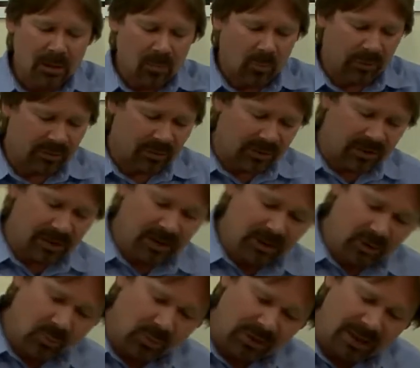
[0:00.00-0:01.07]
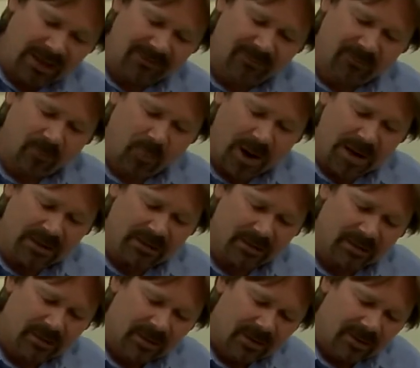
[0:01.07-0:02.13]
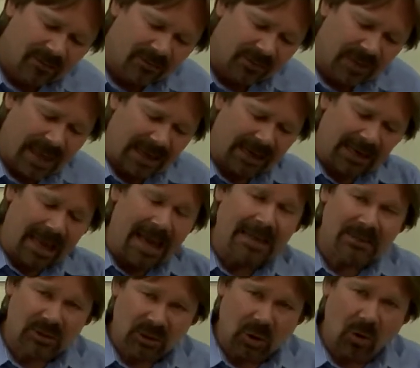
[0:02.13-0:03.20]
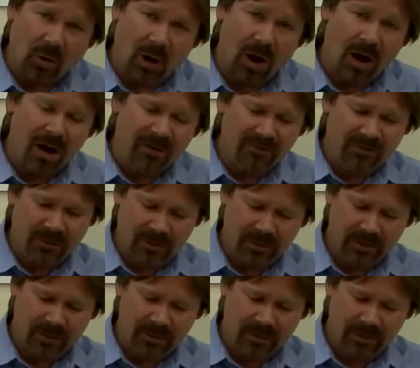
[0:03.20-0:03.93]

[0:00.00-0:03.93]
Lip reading: Once again, you will wait for that light to go off.